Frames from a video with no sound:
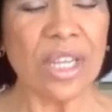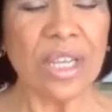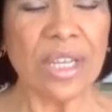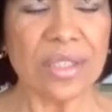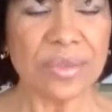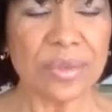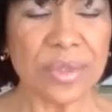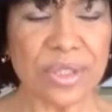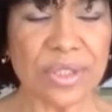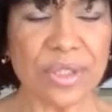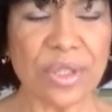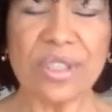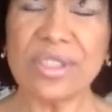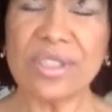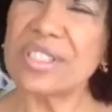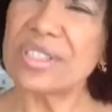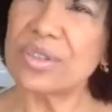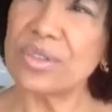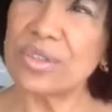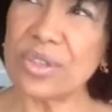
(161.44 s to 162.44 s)

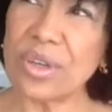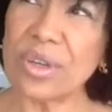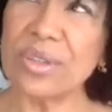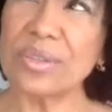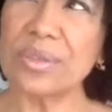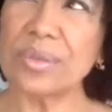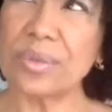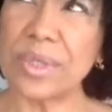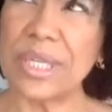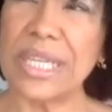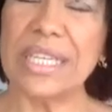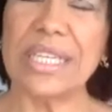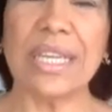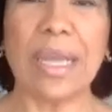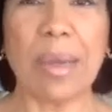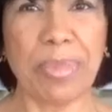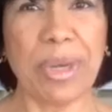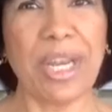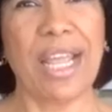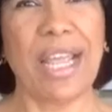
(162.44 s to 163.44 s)
results don't really
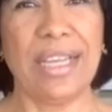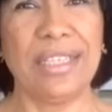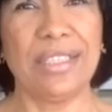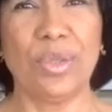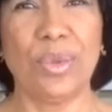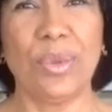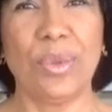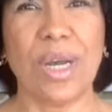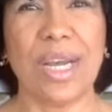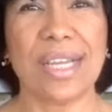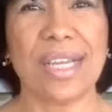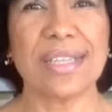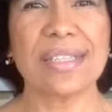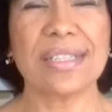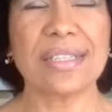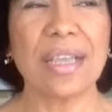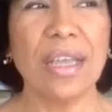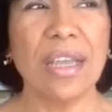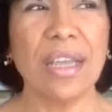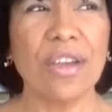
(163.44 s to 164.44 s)
apply to us.